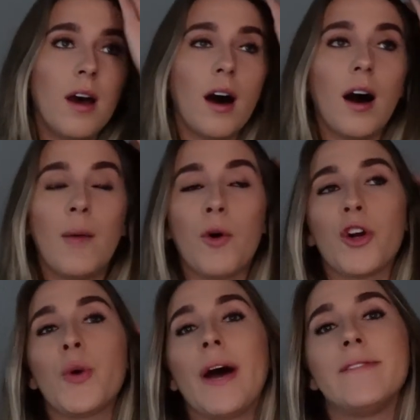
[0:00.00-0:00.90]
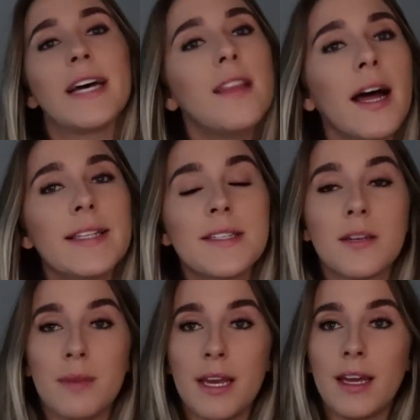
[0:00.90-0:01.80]
um, or you have deadlines to
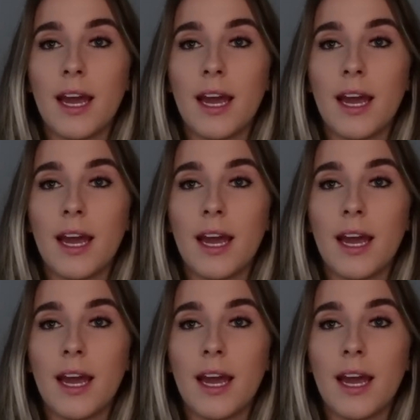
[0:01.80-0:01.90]
meet.